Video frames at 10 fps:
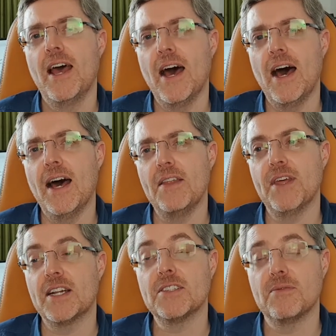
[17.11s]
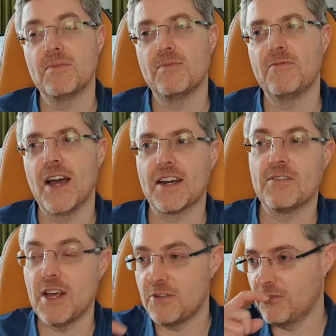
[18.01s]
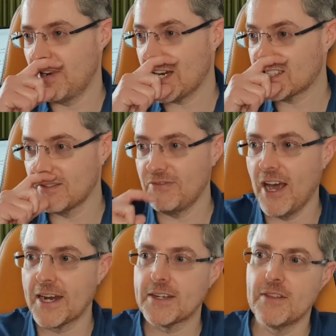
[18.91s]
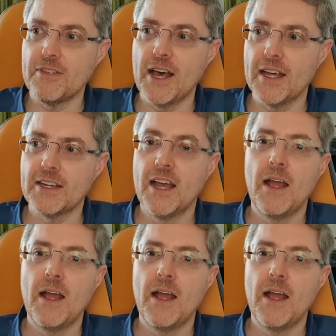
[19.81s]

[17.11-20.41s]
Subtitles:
and that is the fact that it reflects the fact that